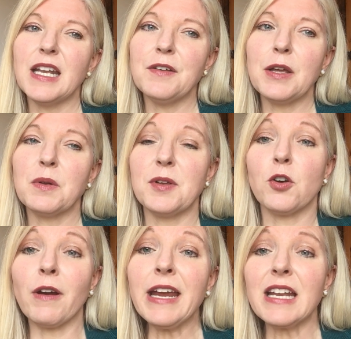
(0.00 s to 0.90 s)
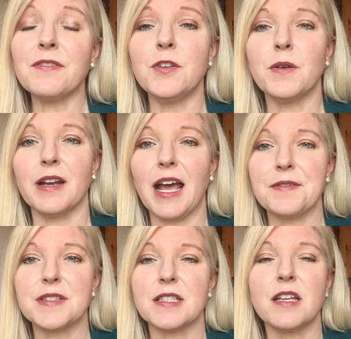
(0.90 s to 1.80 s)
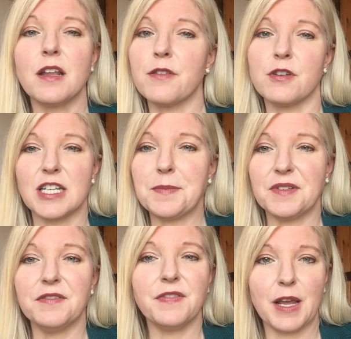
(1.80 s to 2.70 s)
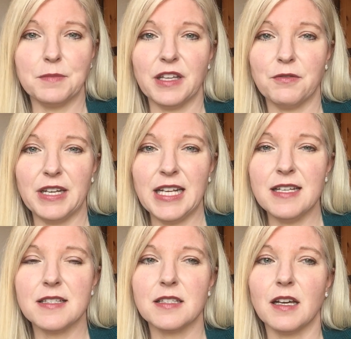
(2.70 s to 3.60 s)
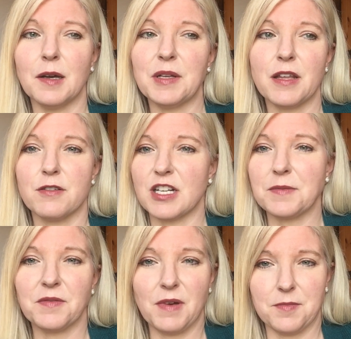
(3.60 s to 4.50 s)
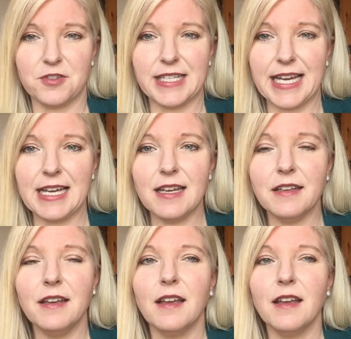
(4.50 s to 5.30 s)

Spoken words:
it would be great if you could have another adoptive family read it, another adoptive mom or dad,